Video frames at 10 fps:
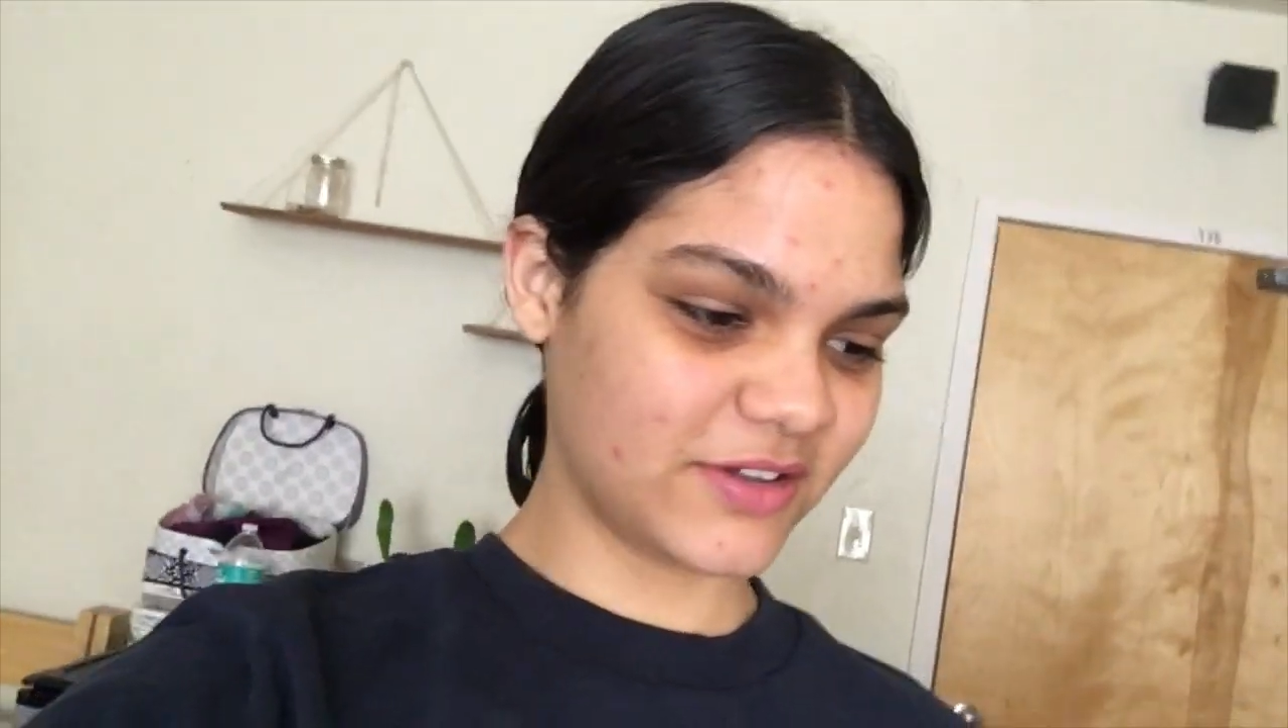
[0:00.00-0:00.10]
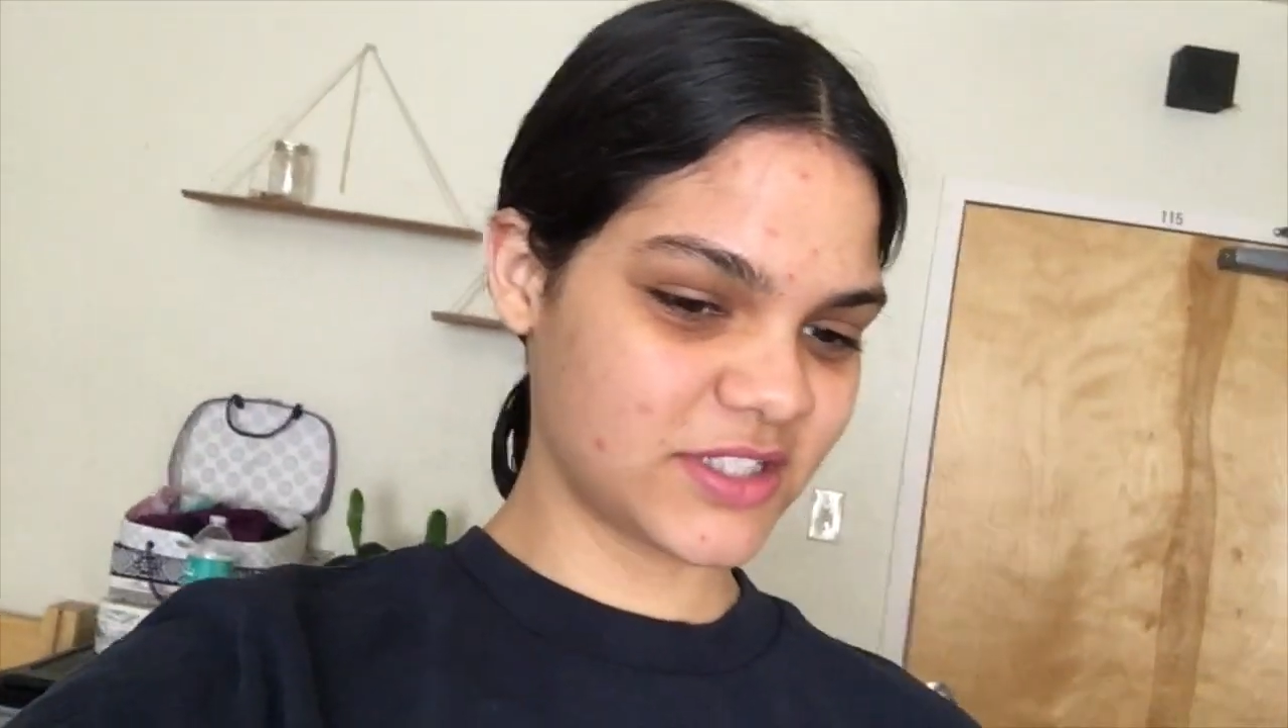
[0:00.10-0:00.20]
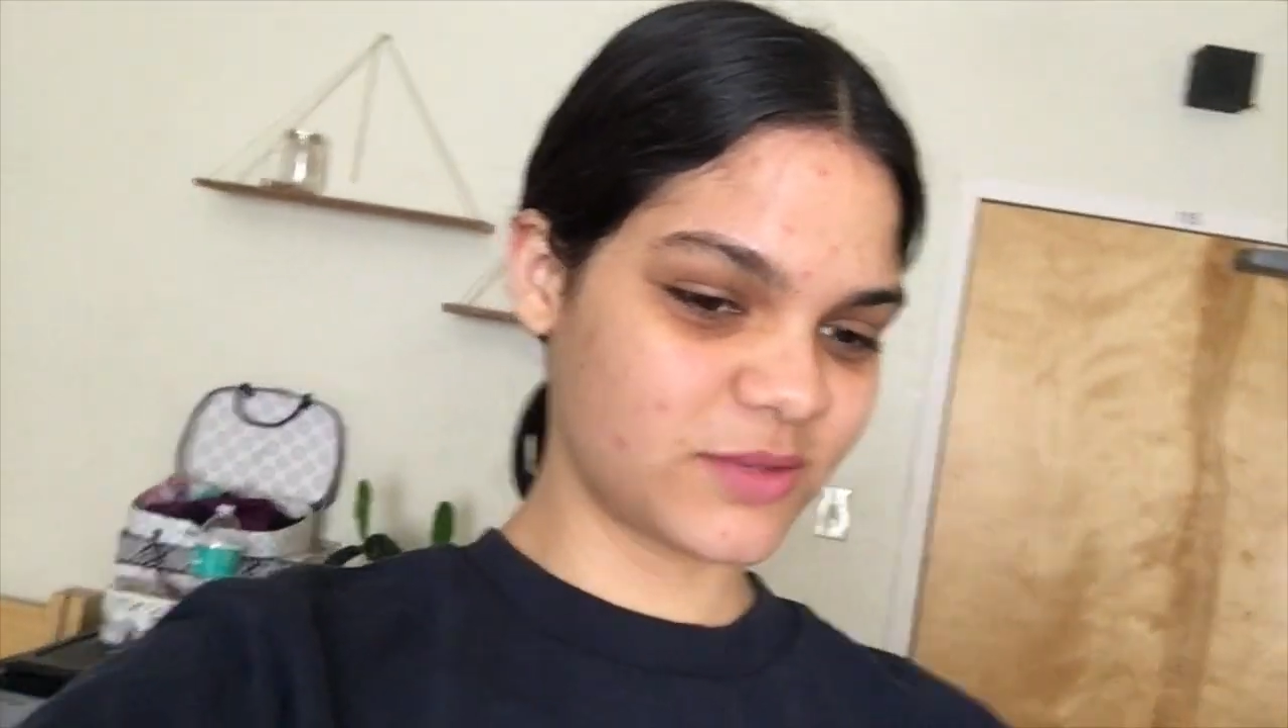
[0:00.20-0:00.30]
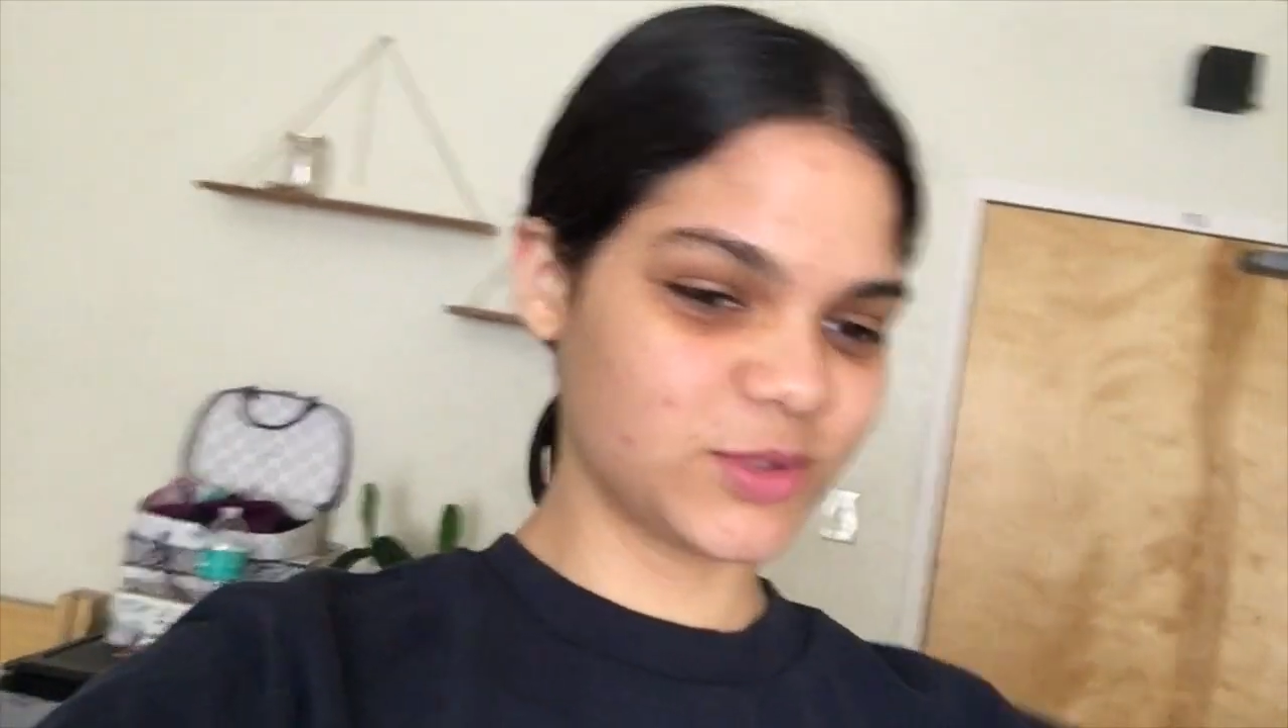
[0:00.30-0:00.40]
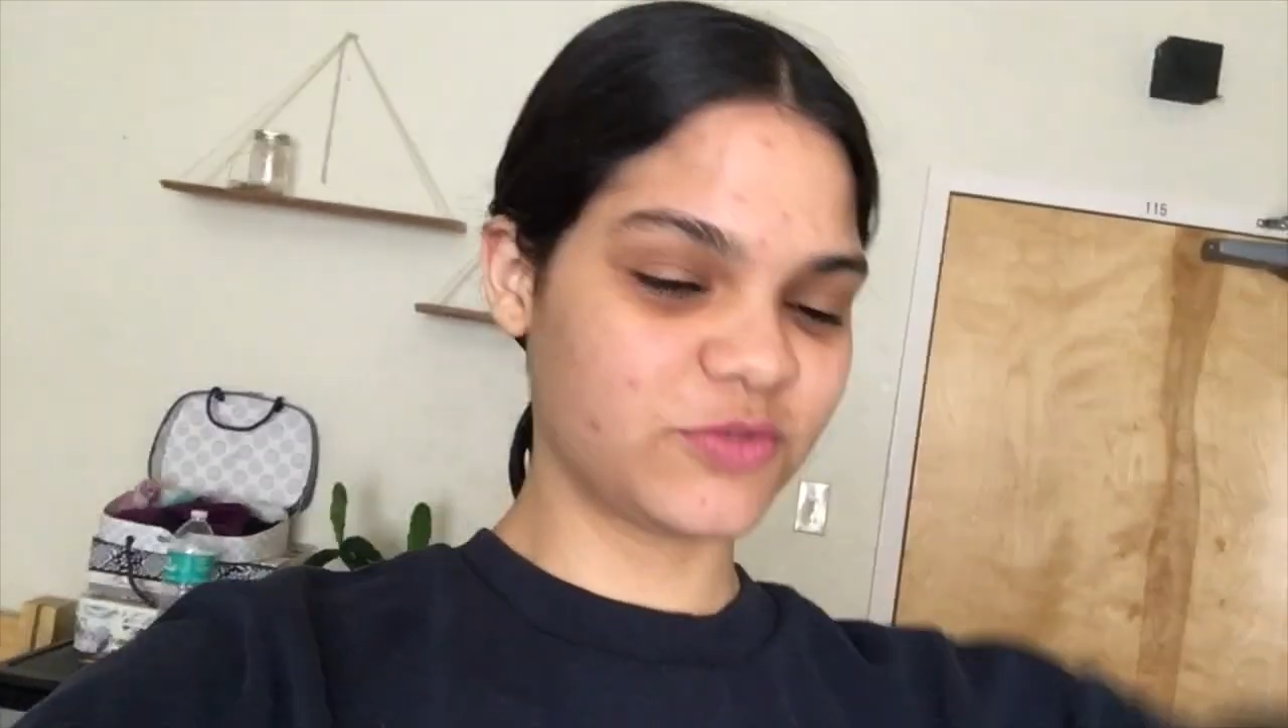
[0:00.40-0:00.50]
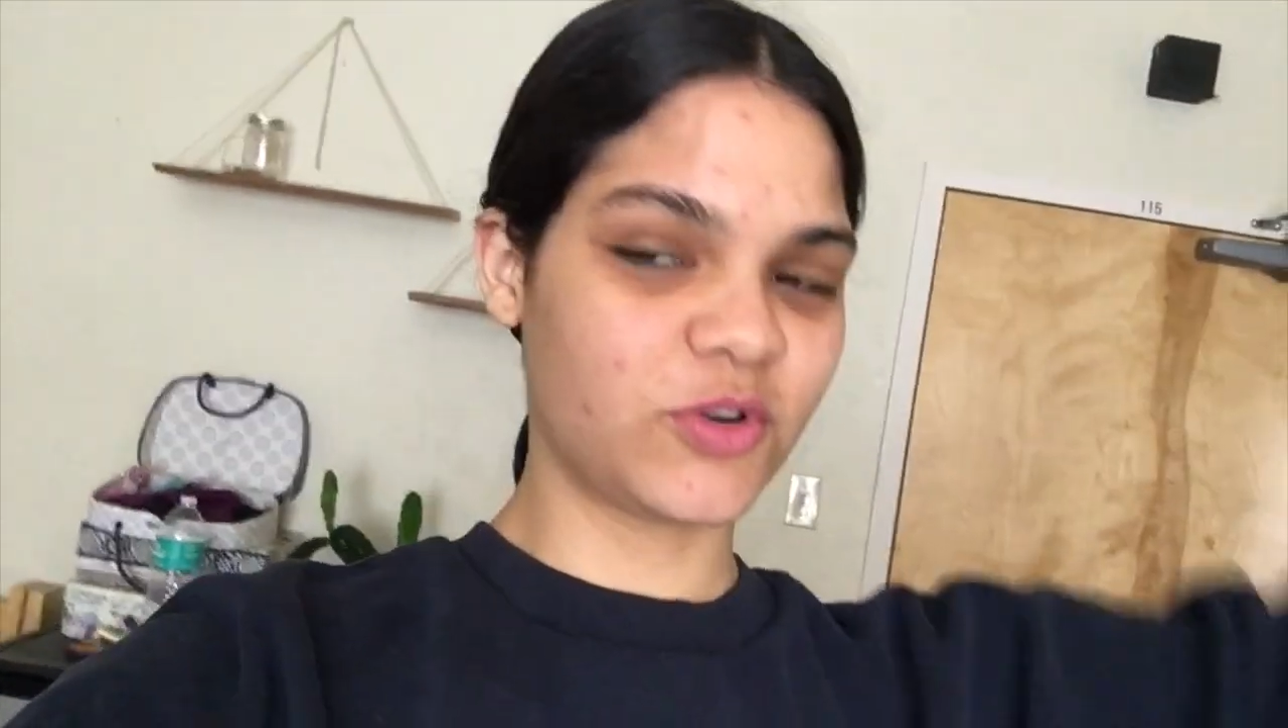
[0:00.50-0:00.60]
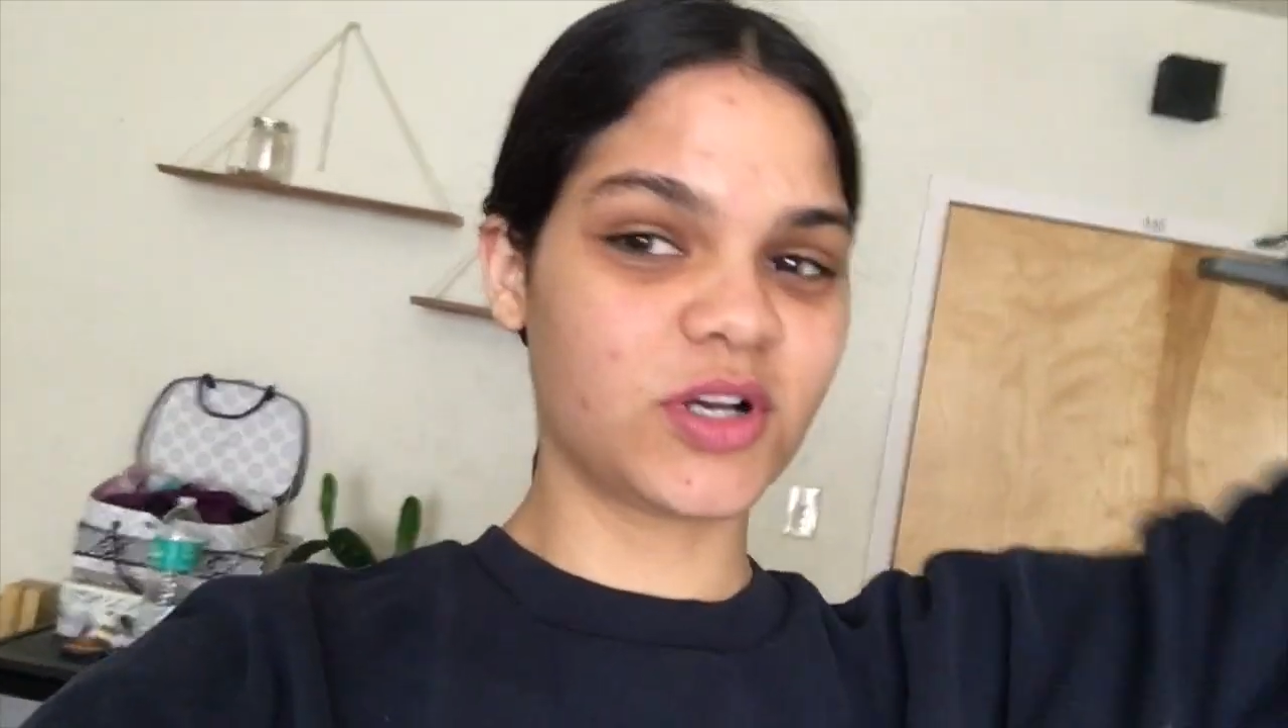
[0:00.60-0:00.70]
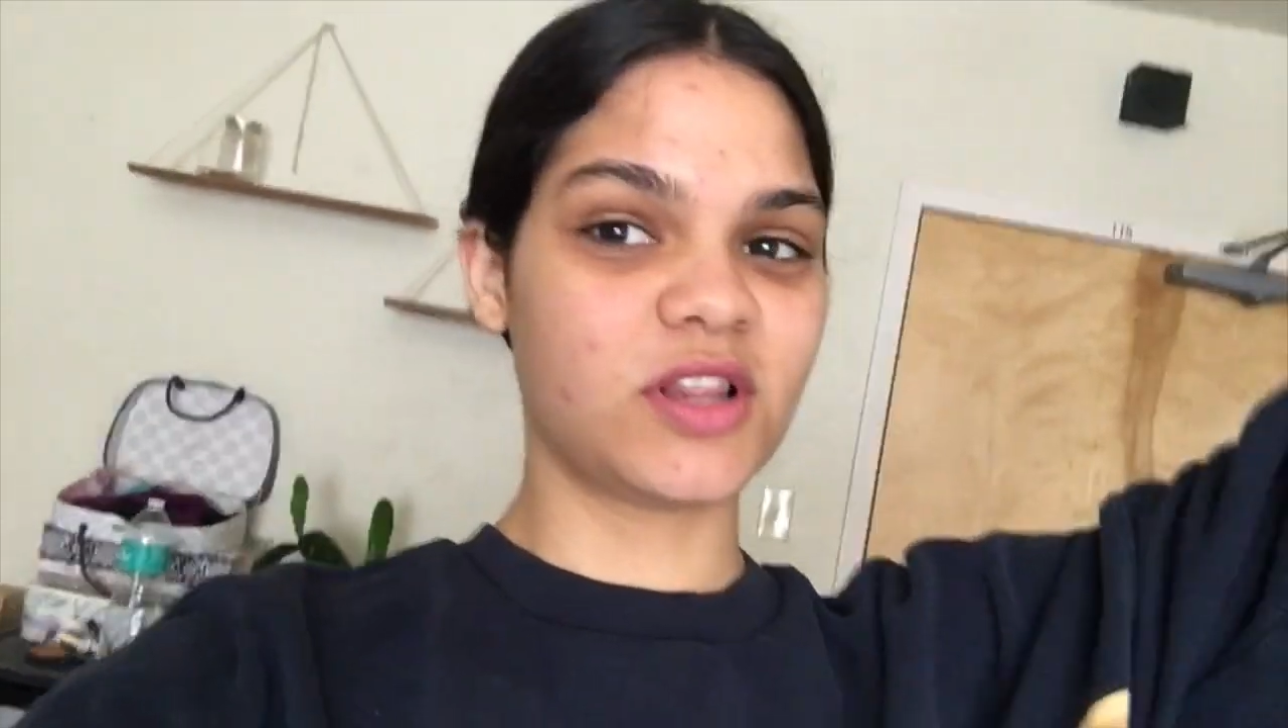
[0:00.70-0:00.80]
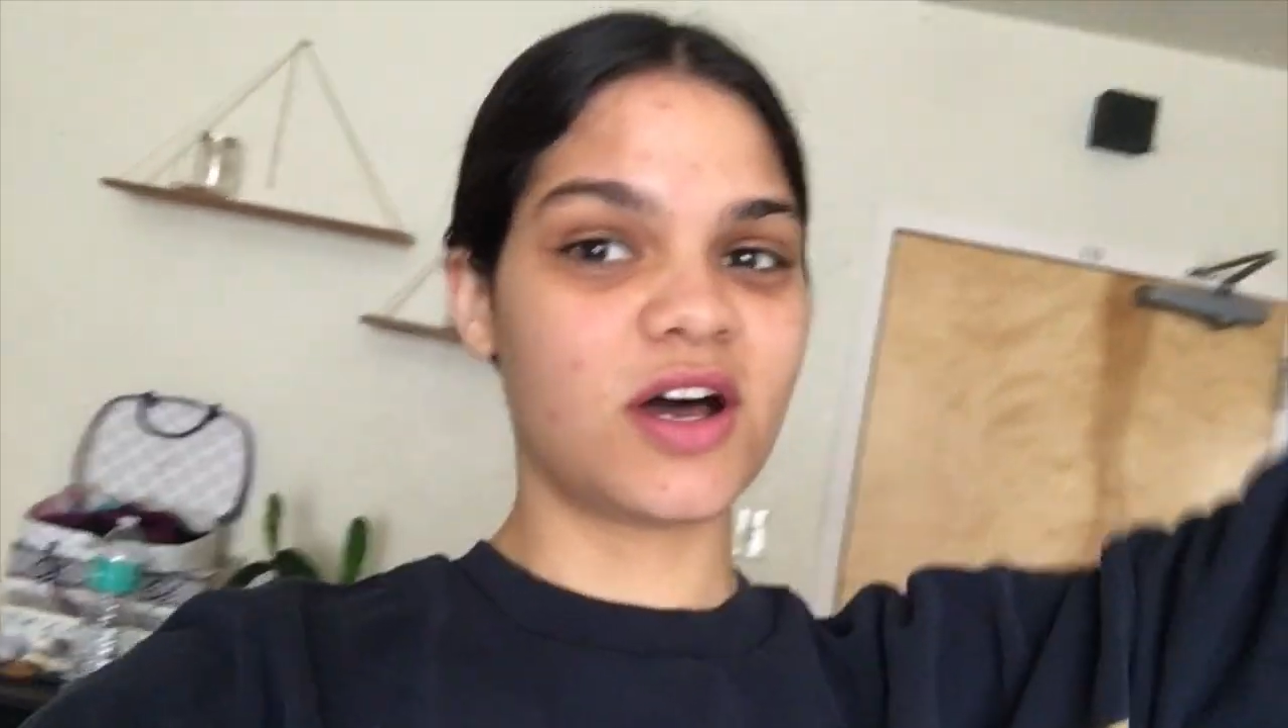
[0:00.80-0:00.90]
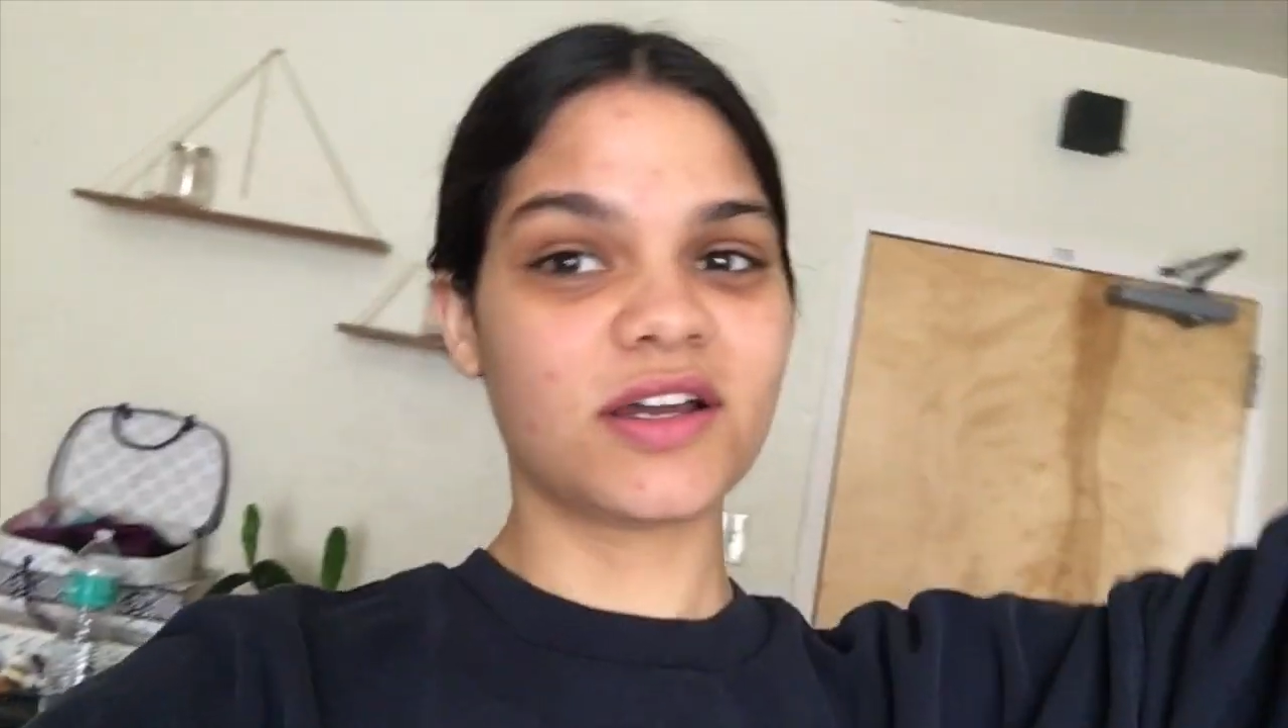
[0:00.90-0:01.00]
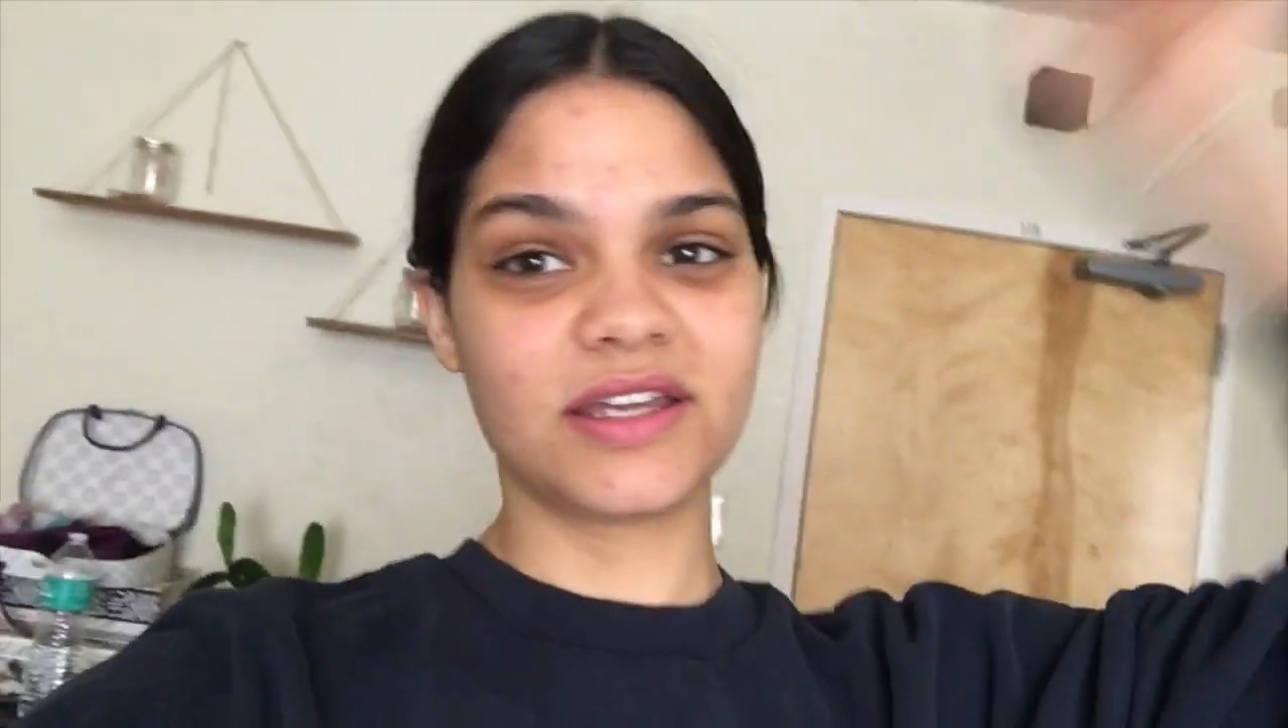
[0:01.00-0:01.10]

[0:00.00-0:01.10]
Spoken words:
It's almost 4 o'clock,